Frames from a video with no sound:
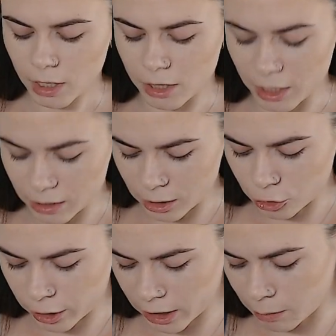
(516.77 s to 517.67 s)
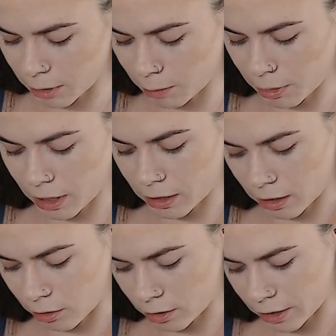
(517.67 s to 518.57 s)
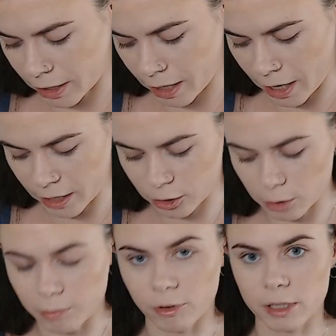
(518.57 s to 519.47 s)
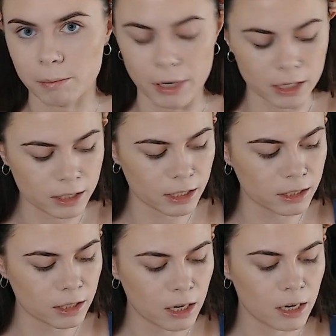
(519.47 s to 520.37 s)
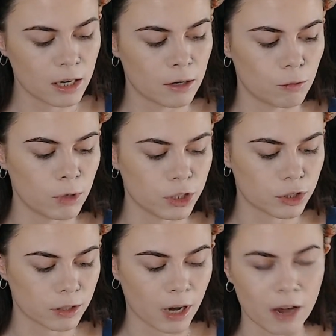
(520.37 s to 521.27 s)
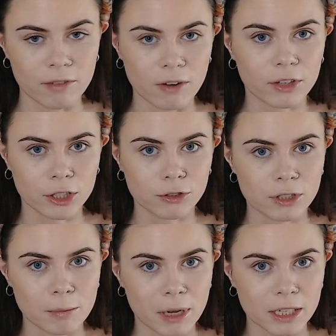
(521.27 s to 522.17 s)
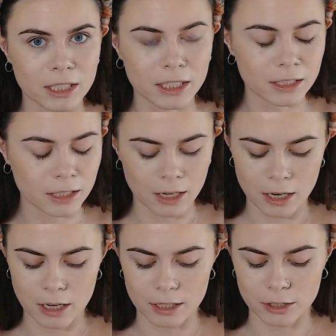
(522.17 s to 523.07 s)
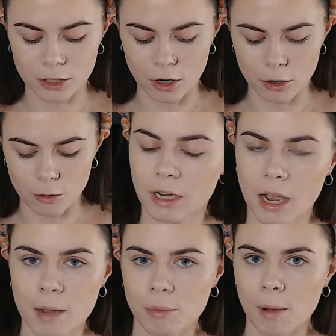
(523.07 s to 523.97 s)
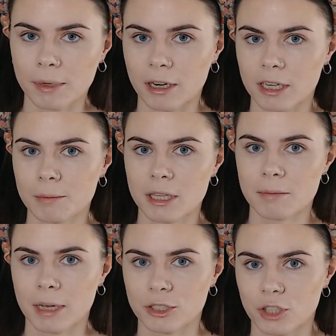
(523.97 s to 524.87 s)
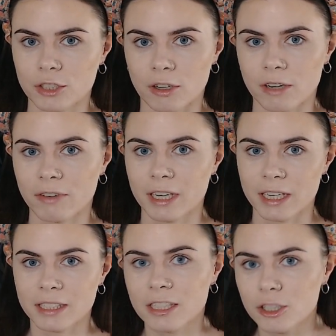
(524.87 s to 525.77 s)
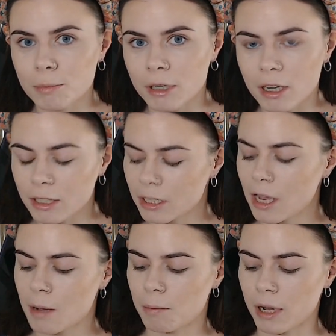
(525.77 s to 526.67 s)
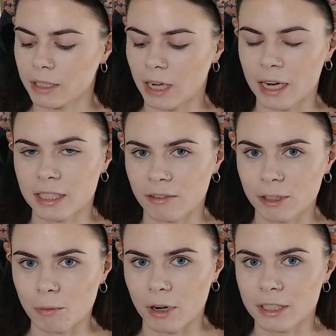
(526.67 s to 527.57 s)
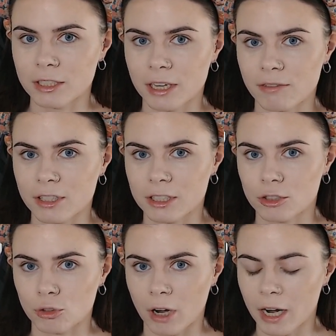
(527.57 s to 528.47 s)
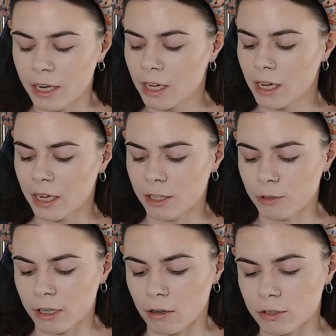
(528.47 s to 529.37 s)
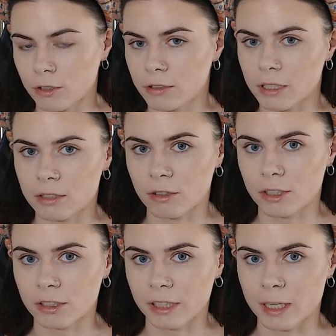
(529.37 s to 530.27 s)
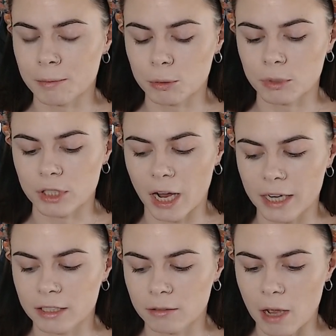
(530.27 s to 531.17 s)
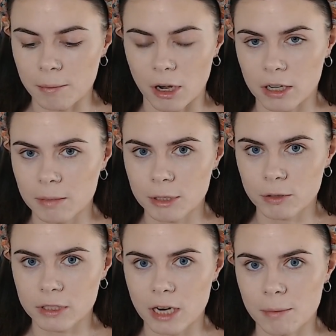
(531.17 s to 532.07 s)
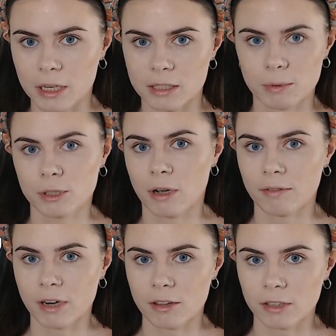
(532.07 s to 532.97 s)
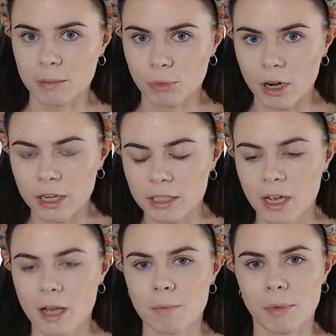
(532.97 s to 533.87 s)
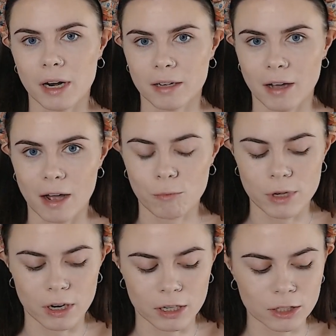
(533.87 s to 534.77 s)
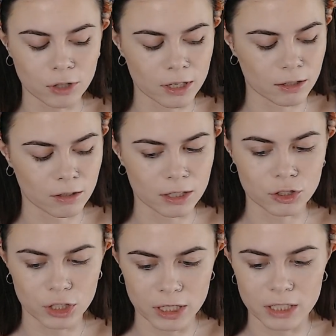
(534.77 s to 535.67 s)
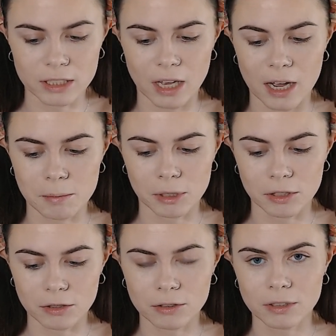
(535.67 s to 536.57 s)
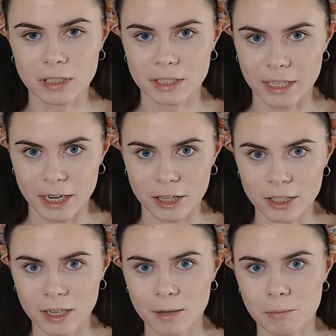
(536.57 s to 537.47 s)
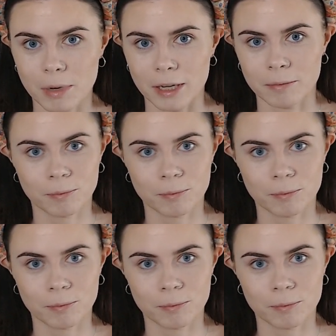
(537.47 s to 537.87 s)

this intrigued me because it looks like a dupe for the Benetint, which I've never used the Benetint, so I'm probably not going to be the best judge on if it is a dupe or not, but I definitely wanted to give this a try. You can also use this on your lips, which I am not going to be doing today because we do have another lip product, but we are going to try this on the cheeks. I'm a little scared, but